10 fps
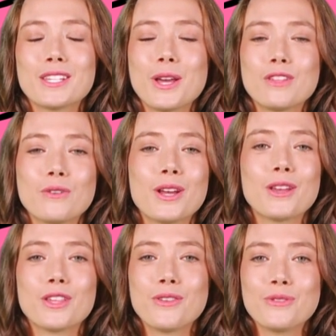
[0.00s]
cost
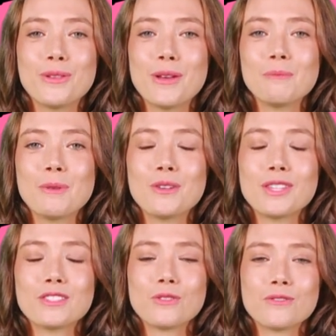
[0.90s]
reduction,
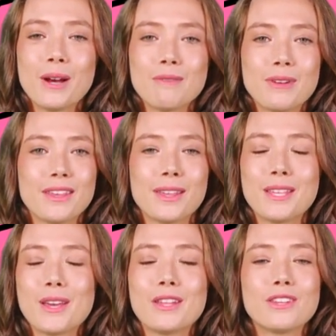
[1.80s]
process refinement,
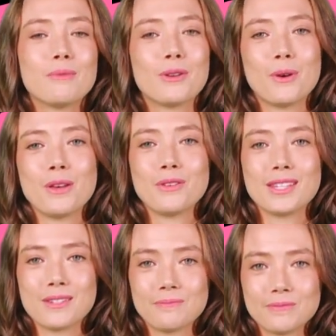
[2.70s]
and customer
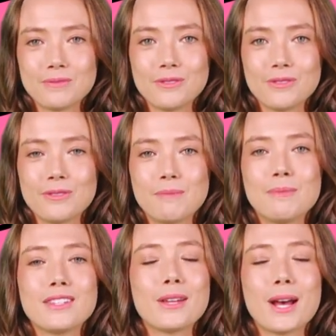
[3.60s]
loyalty.
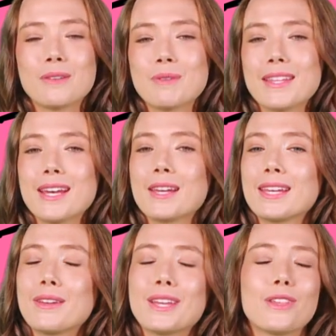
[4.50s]
Misalignment here
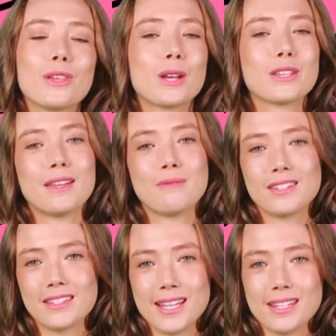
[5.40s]
can lead to costly
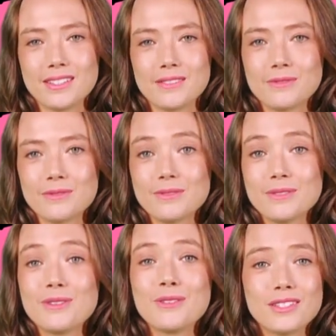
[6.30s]
mistakes.
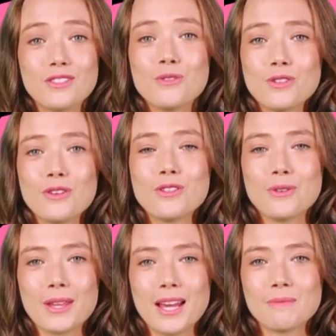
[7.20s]
It's crucial
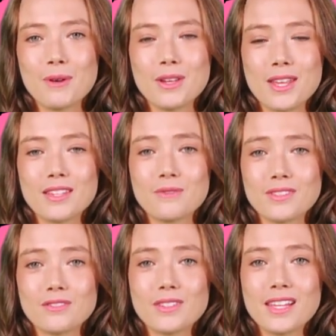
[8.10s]
to align projects
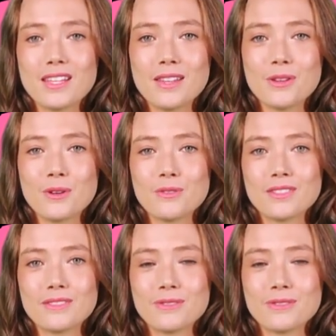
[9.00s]
with strategic goals,